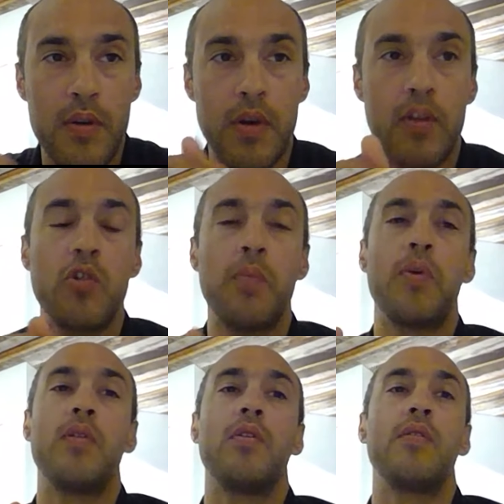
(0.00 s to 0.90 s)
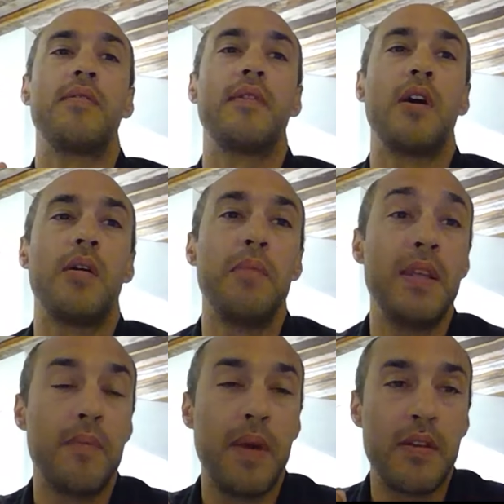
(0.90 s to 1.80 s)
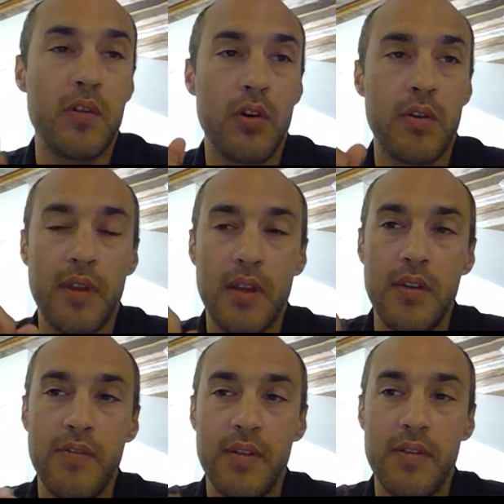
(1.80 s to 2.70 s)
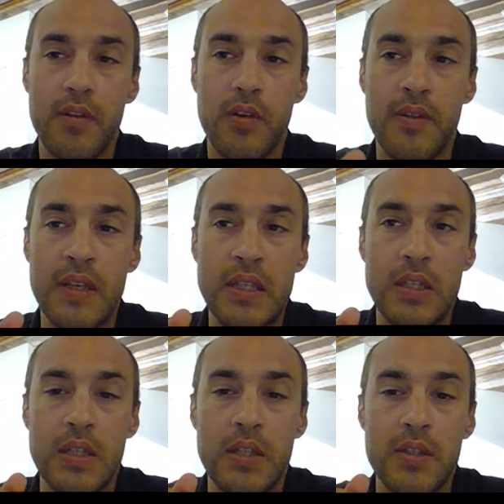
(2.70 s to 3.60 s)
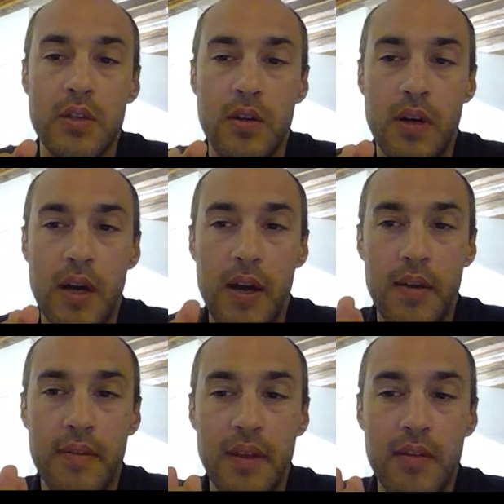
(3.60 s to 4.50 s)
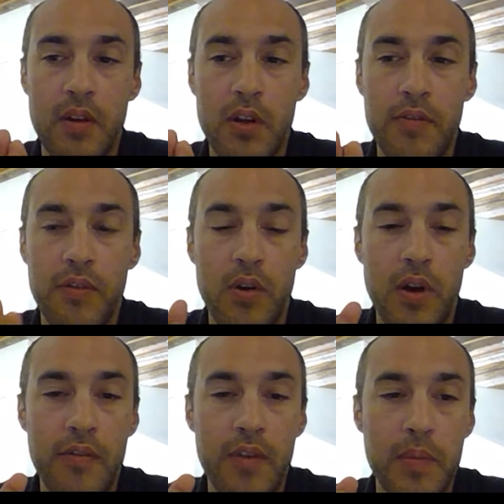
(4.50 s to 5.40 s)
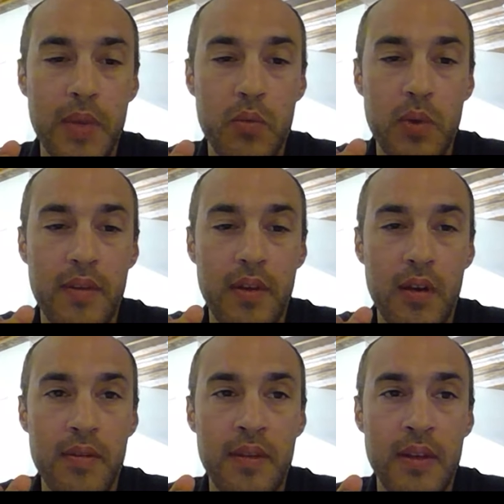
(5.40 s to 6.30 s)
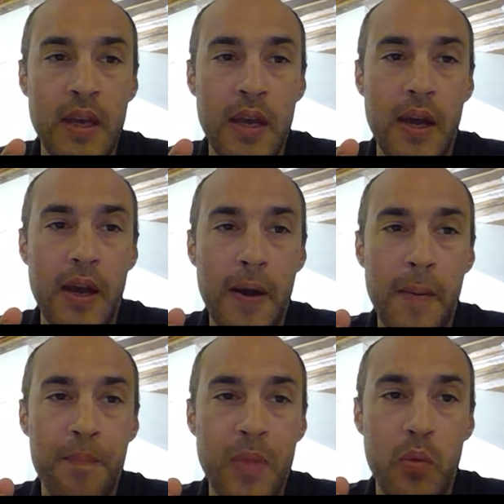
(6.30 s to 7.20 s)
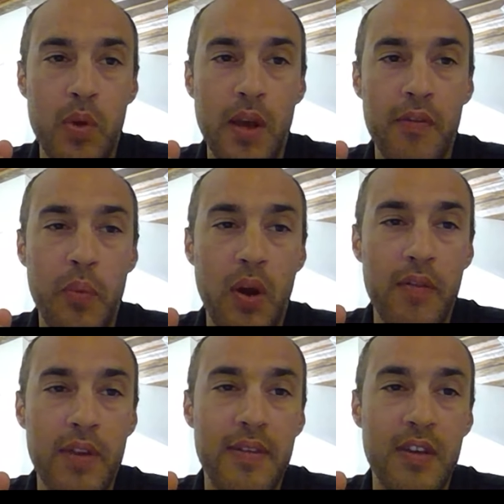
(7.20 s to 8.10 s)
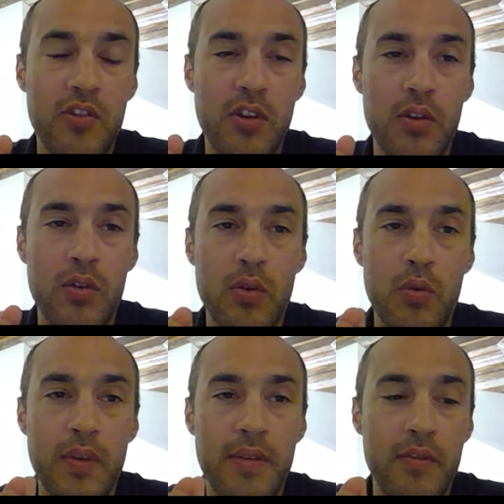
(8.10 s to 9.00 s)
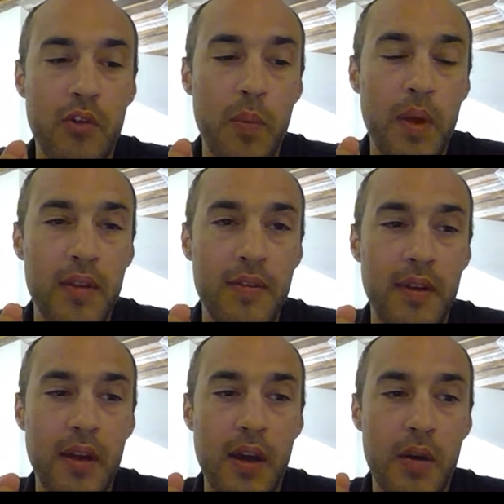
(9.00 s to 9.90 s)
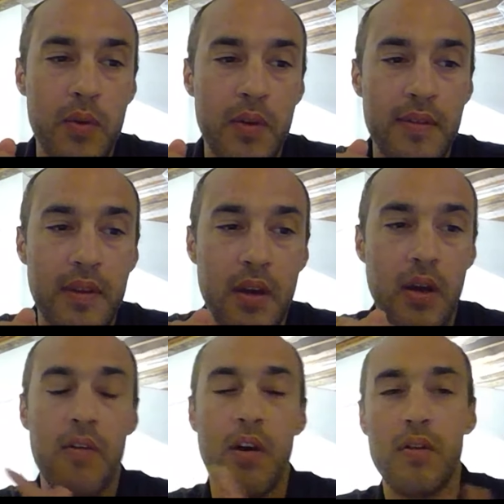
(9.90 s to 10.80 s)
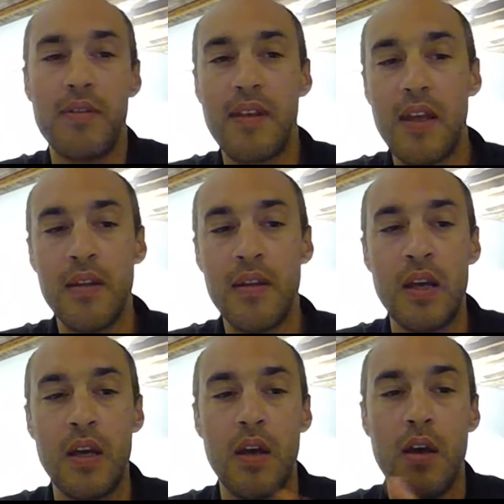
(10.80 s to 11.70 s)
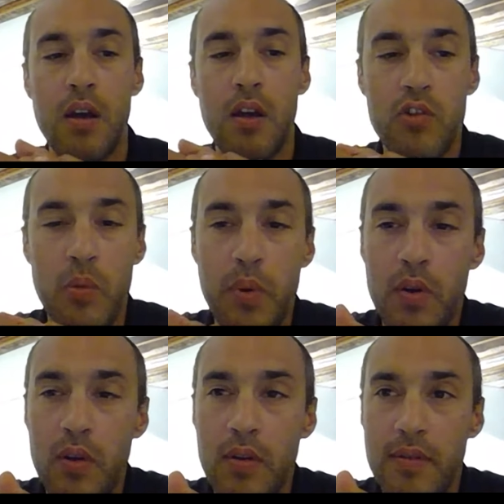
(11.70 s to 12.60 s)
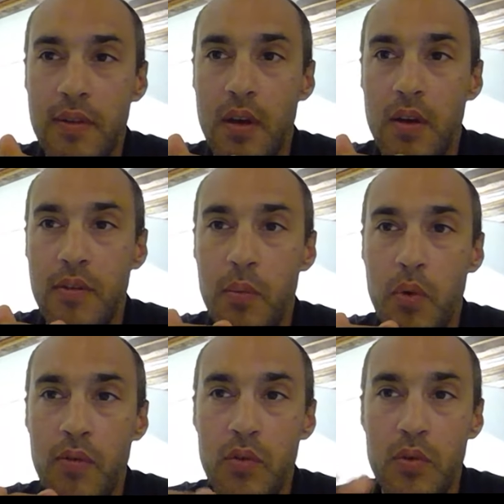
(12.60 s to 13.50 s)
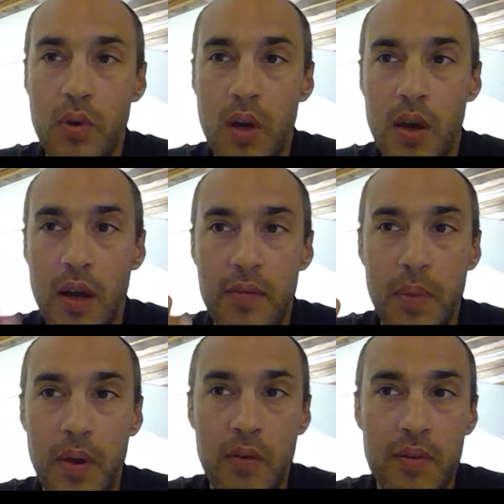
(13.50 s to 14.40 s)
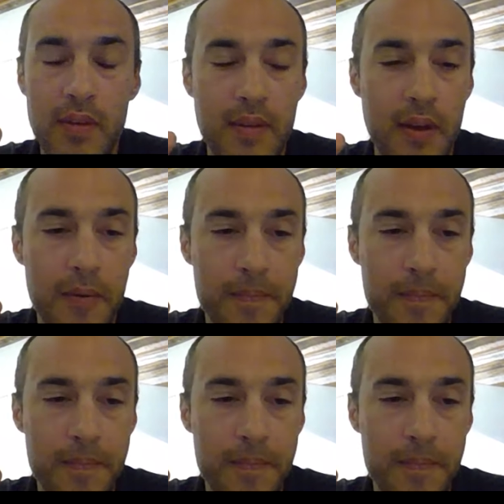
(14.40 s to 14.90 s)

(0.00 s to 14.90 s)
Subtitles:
entrepreneurs, meet mentors and investors. Thanks a lot for having been with us. We'll have a private session now with Robert, with around 10 entrepreneurs, some of you as part of this